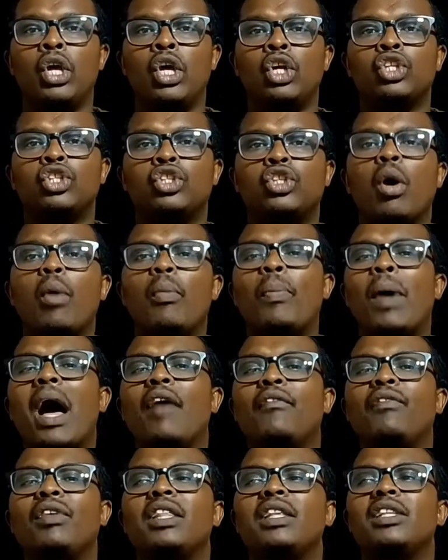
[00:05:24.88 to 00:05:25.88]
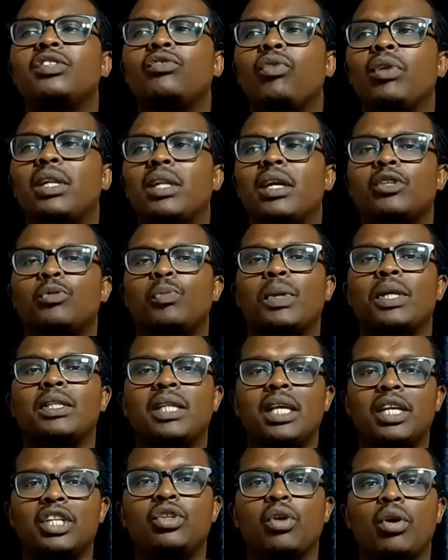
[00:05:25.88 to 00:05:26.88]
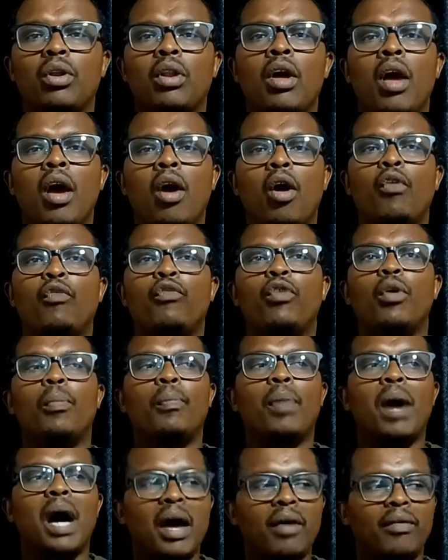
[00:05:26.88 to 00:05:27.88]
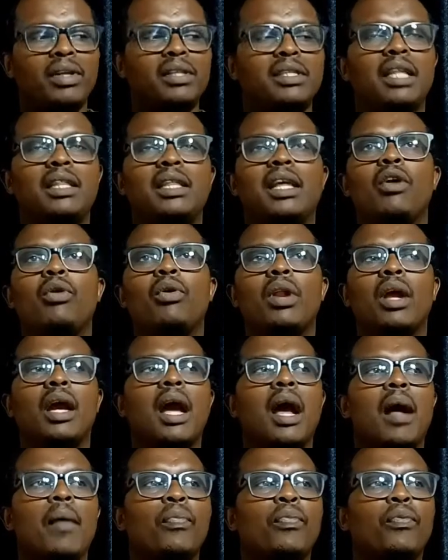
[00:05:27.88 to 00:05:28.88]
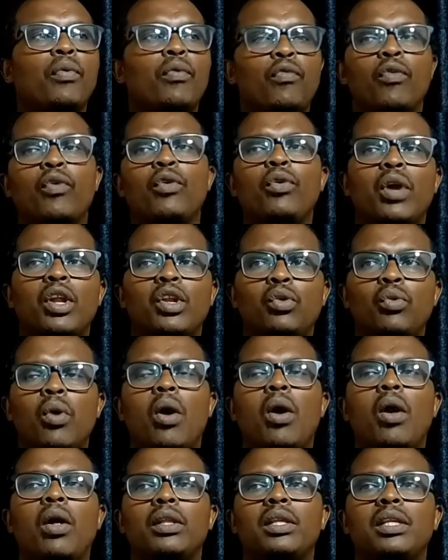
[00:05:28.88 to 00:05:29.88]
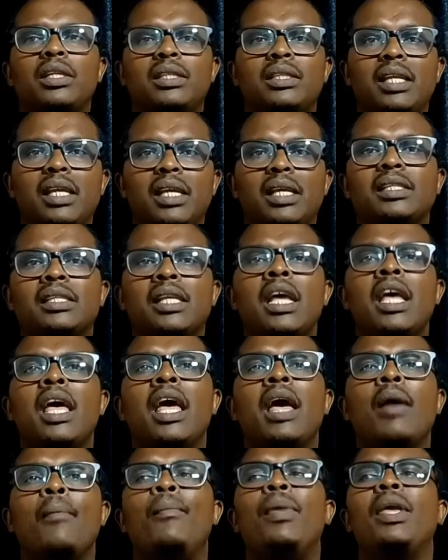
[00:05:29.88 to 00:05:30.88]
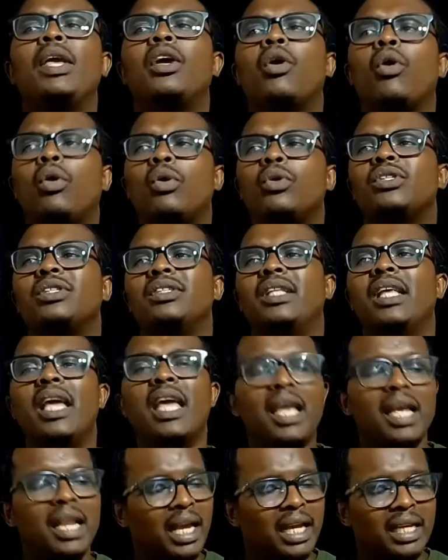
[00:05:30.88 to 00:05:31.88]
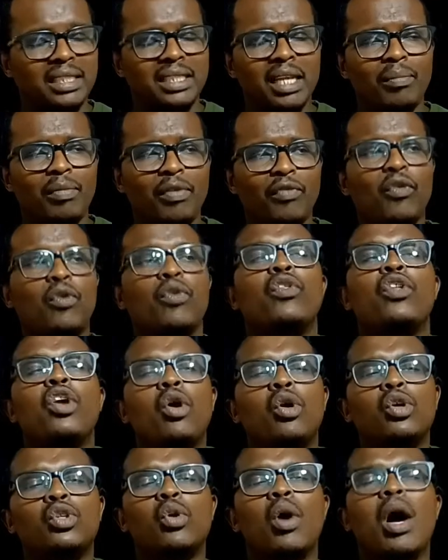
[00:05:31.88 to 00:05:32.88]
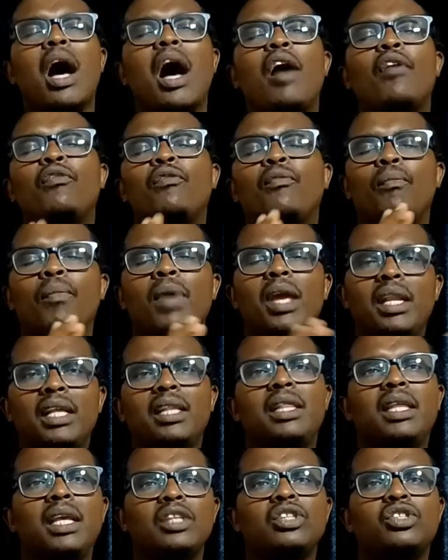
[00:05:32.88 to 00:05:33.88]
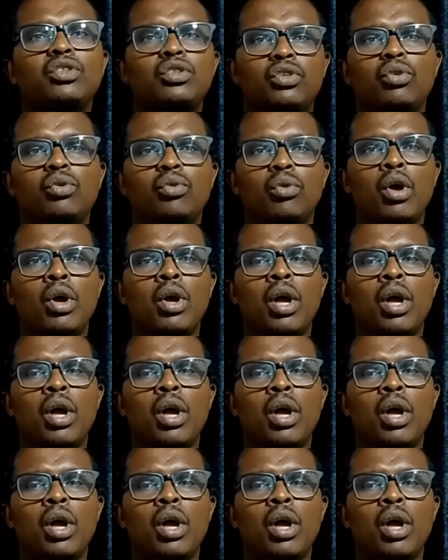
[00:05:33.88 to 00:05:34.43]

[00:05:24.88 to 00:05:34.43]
Stop having this great expectation of your parents that they're going to come through for you and do all these things, because they, like I said before, they also have many things to do.